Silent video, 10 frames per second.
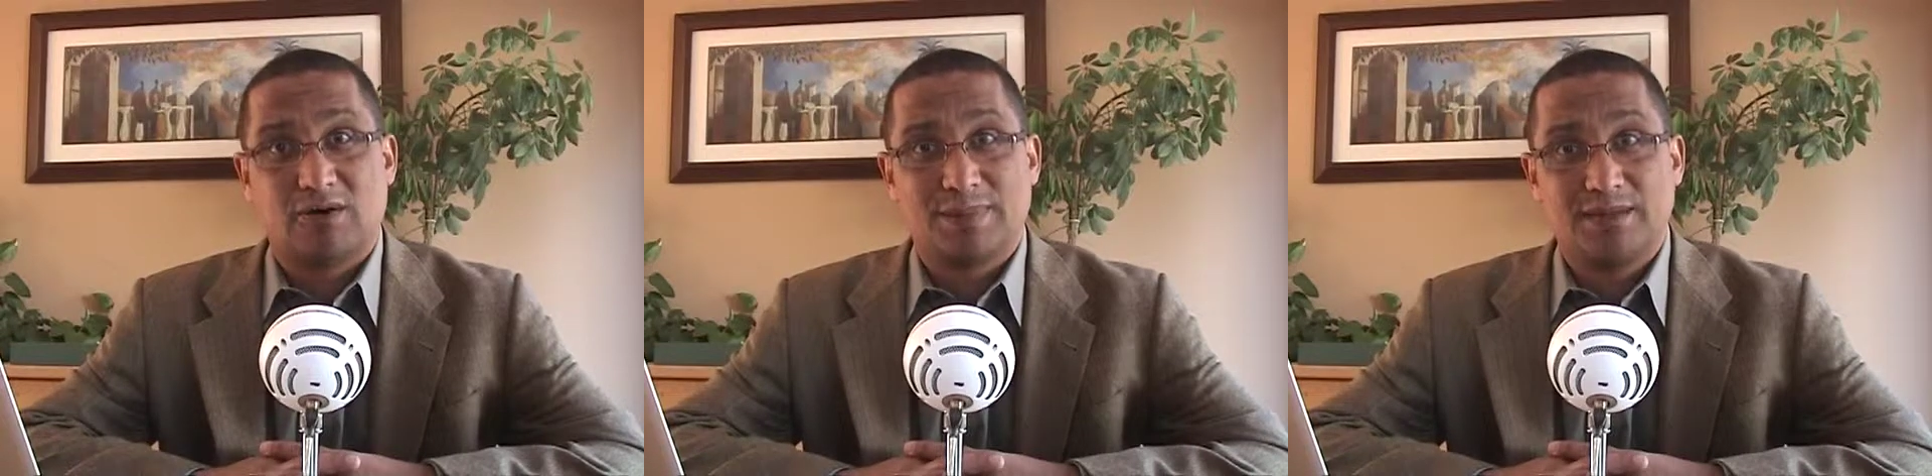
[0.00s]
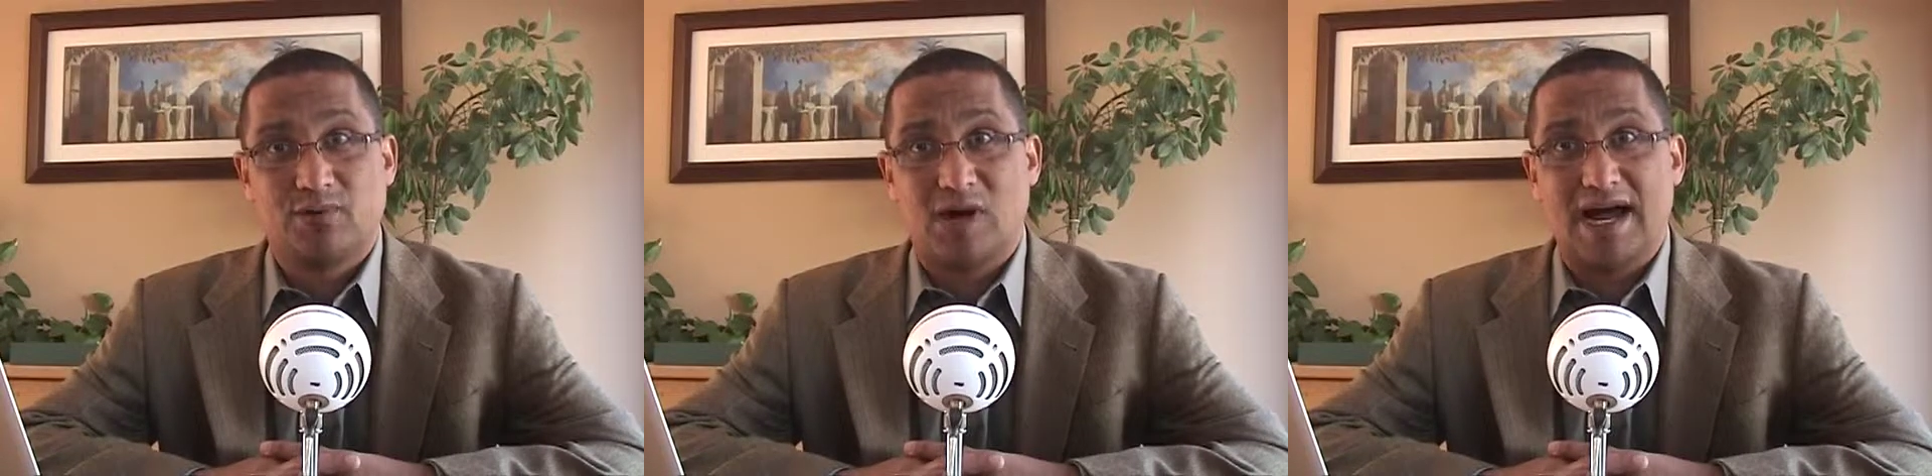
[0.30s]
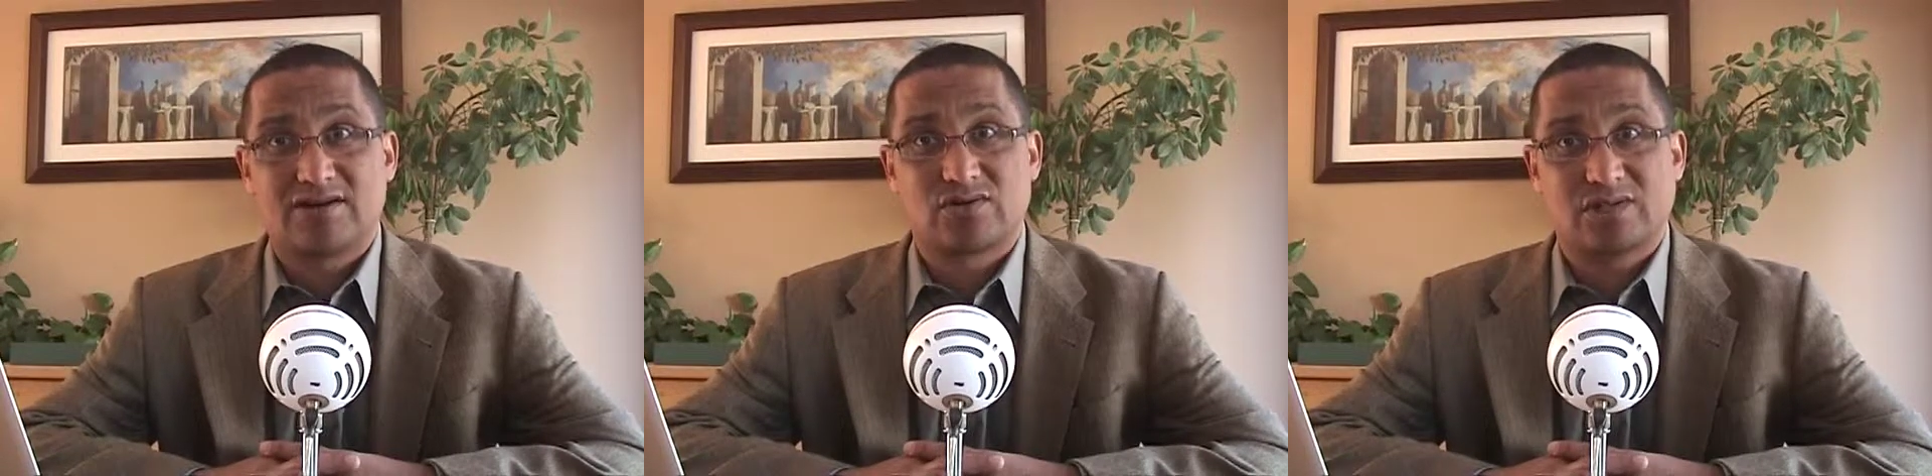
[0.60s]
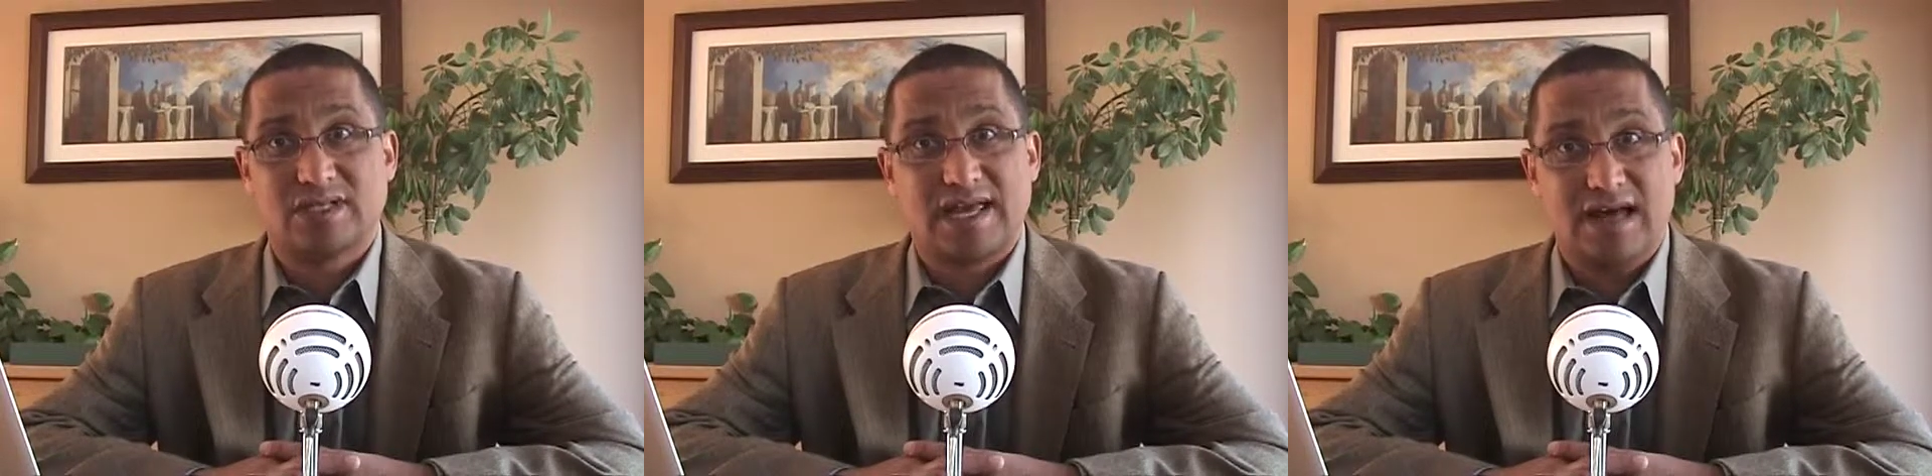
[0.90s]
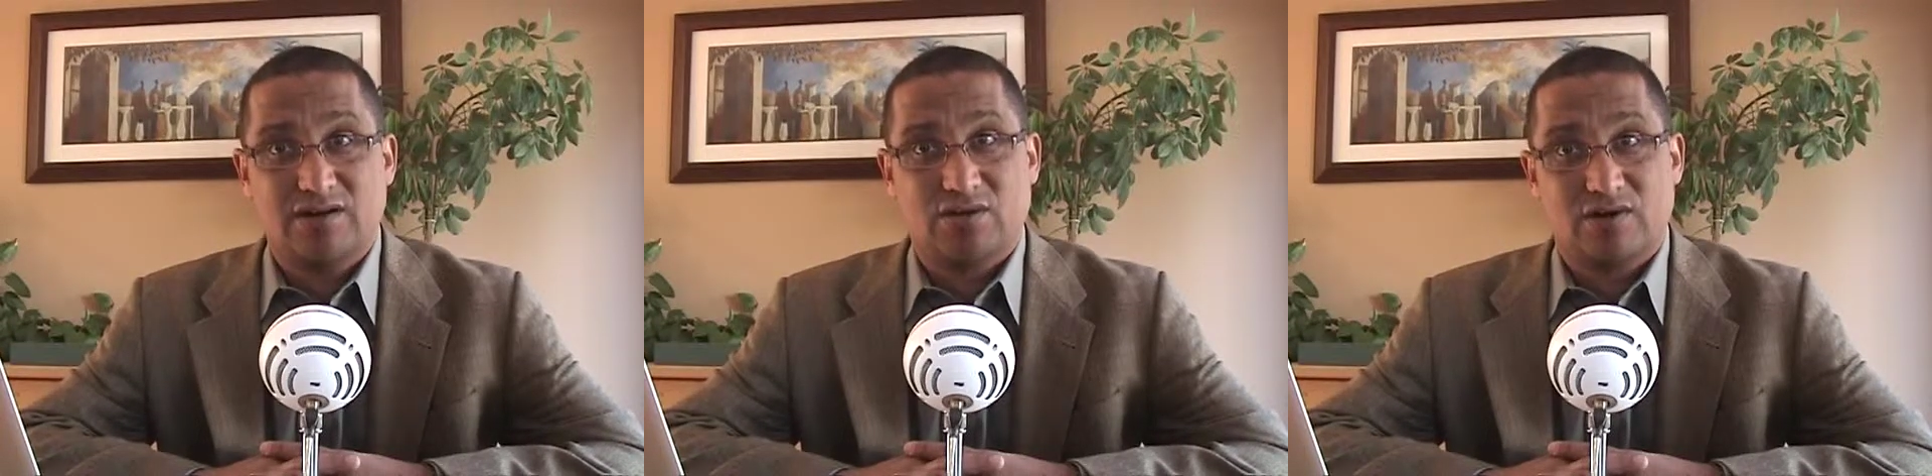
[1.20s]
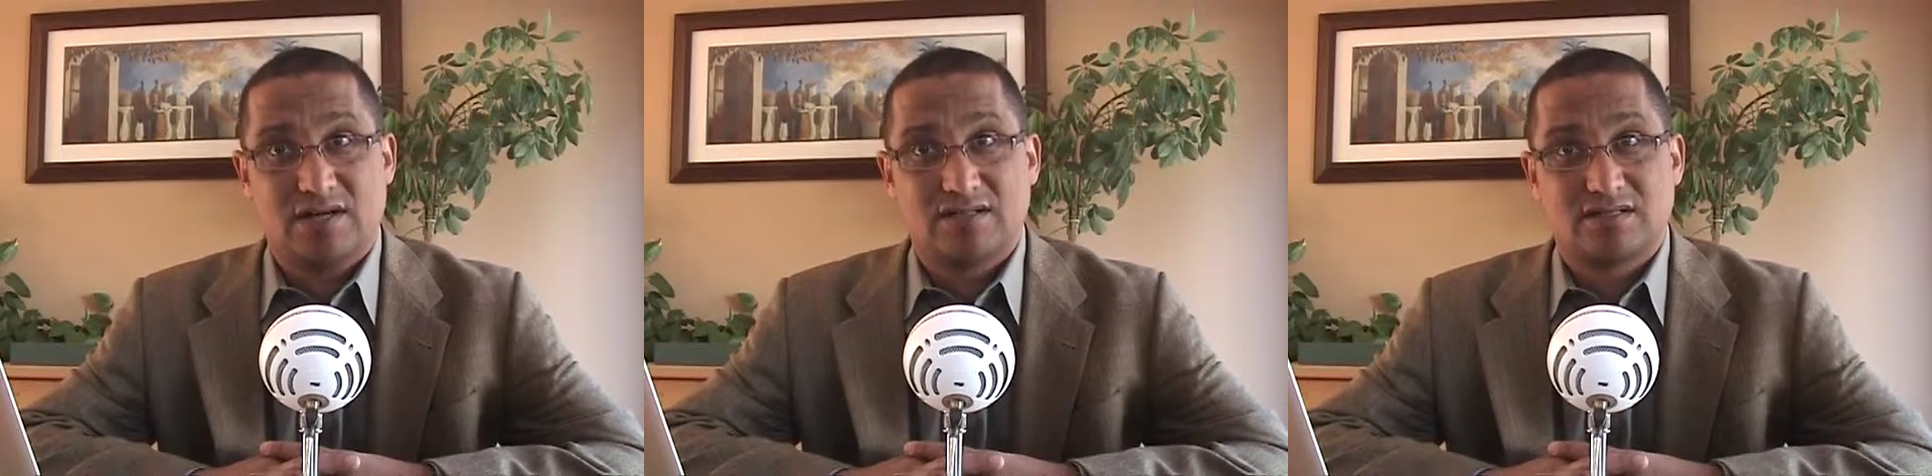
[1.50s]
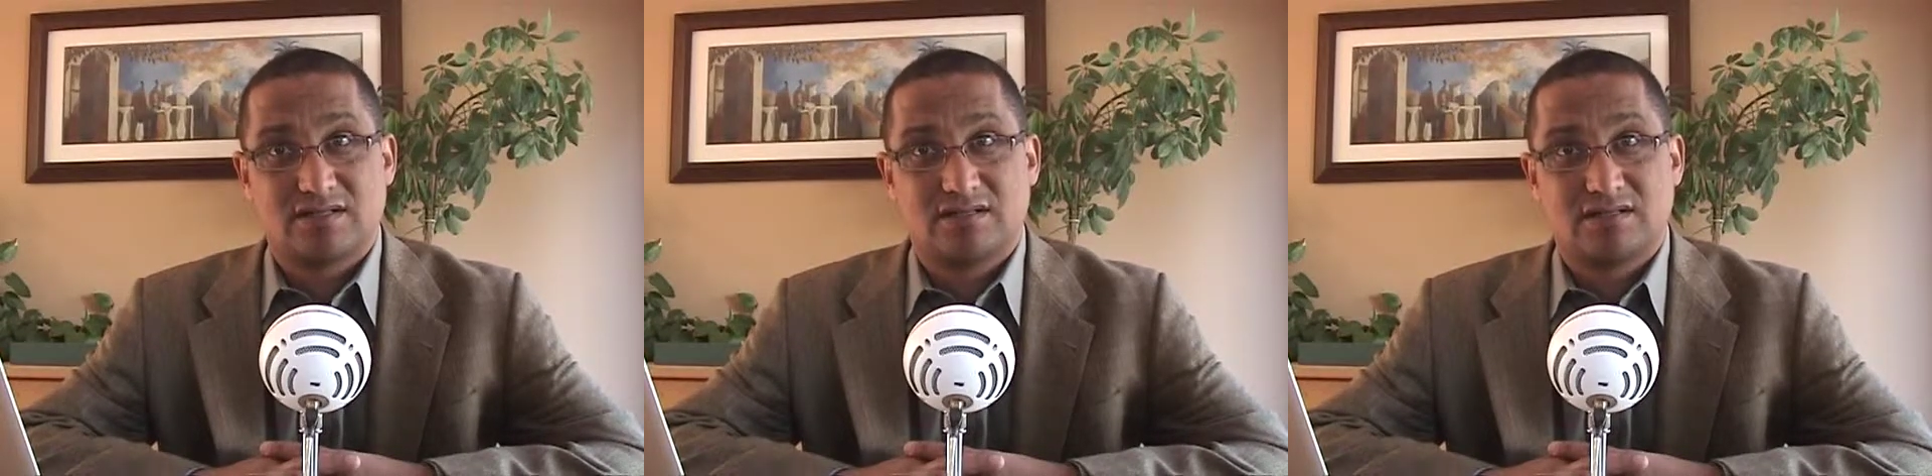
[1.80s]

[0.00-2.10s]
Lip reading: people actually categorize,